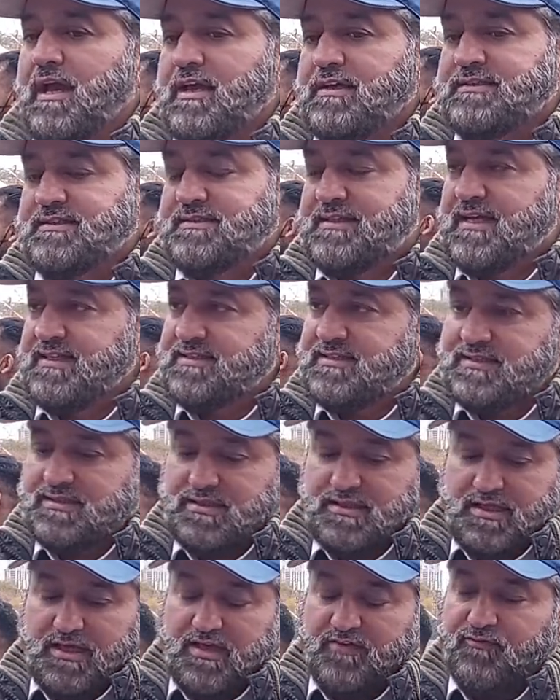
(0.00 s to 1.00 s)
since
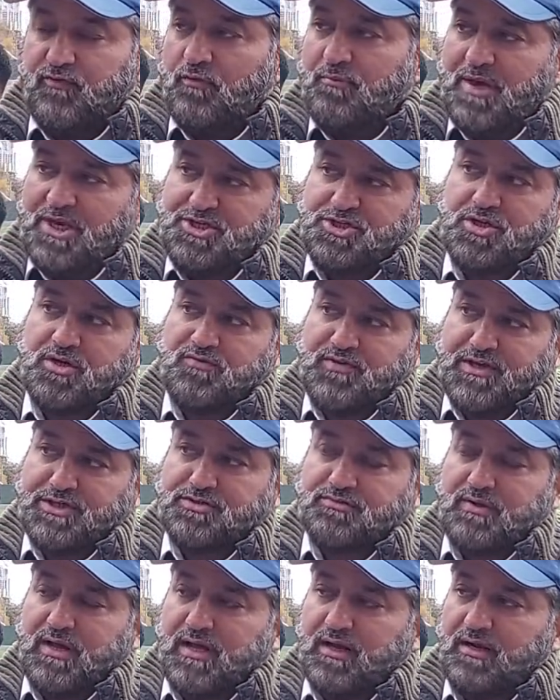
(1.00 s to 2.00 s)
the formation of
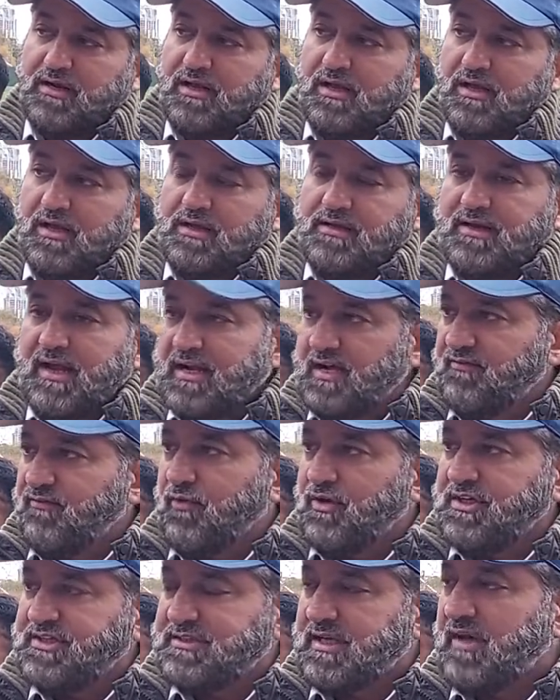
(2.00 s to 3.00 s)
Israel,
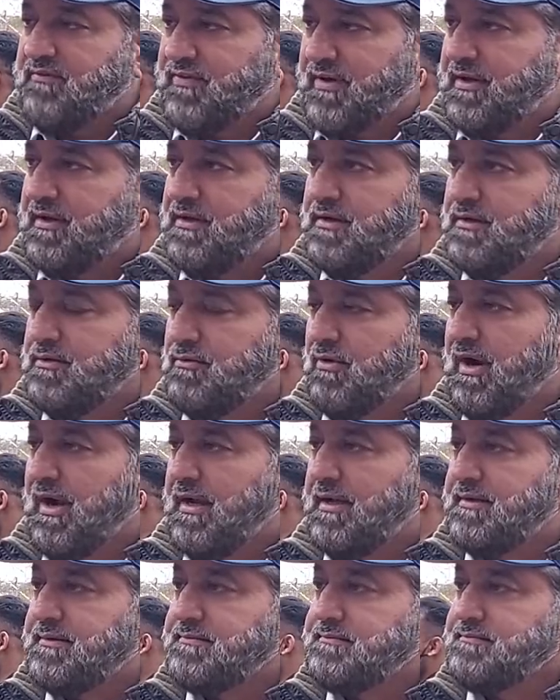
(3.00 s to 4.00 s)
1947,
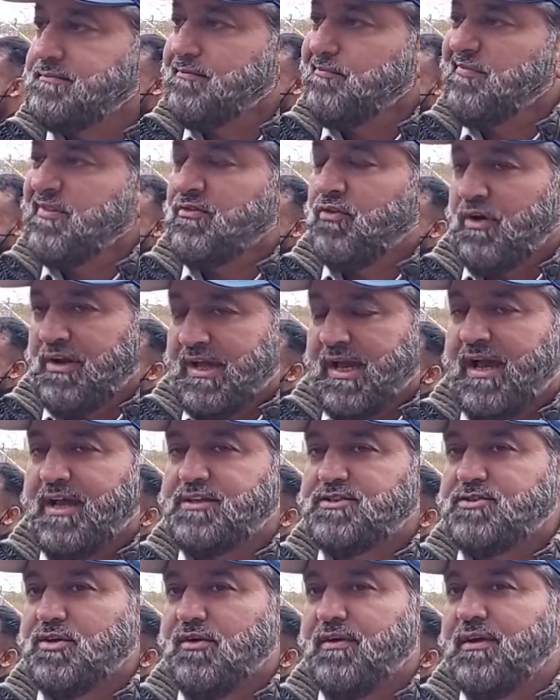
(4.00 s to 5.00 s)
right?
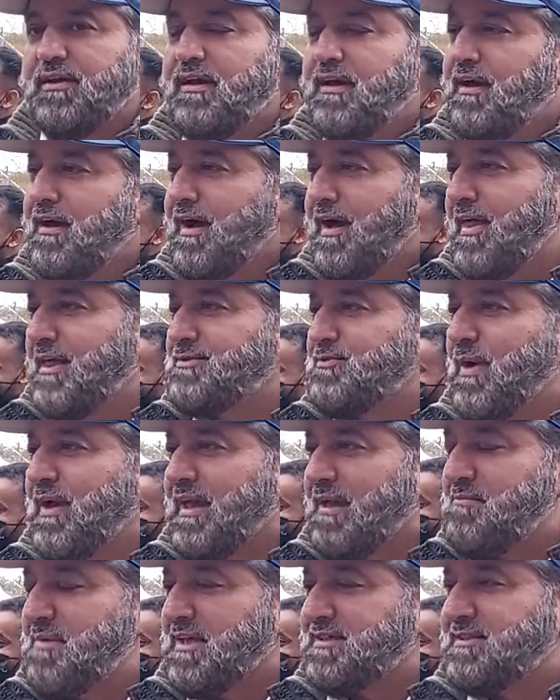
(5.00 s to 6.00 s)
48, sorry. That's why I
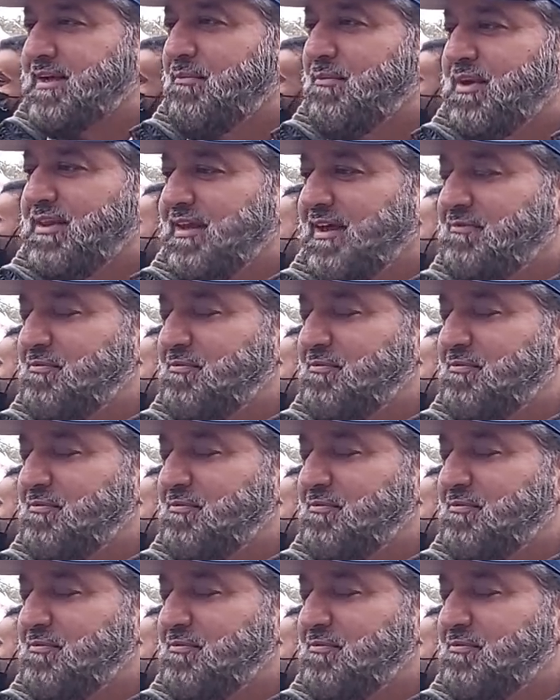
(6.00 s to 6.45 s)
get mixed up with the